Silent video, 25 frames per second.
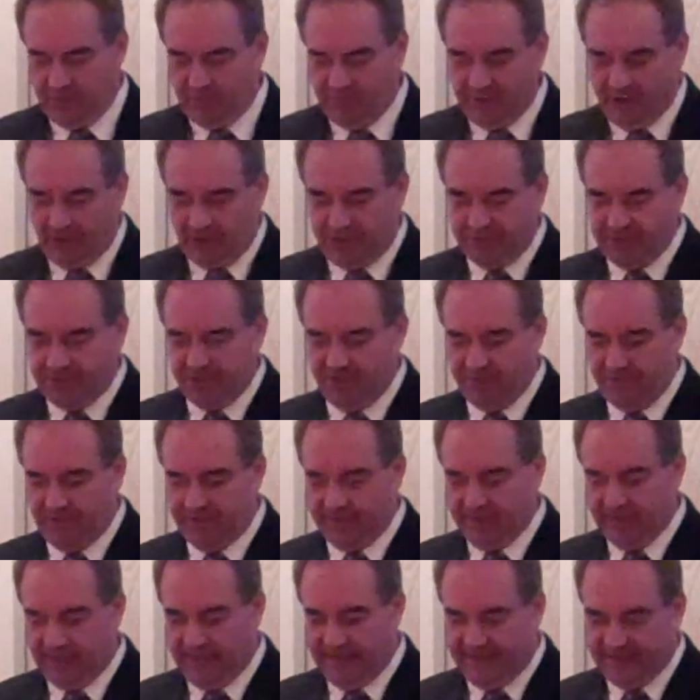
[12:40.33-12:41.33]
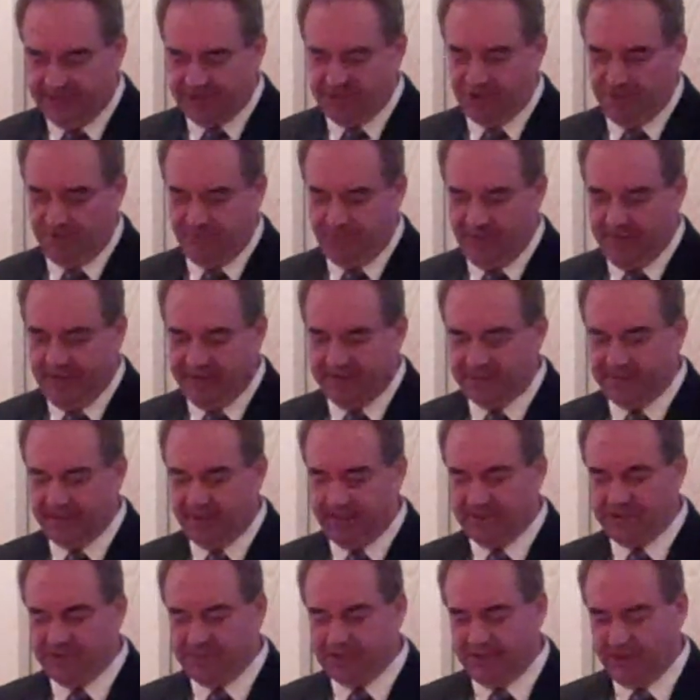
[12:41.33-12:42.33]
We also, last year, passed
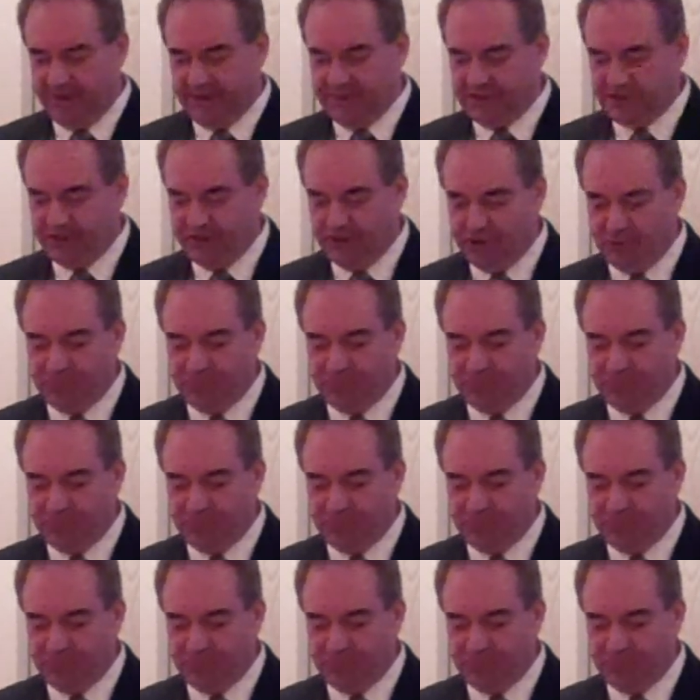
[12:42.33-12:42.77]
legislation,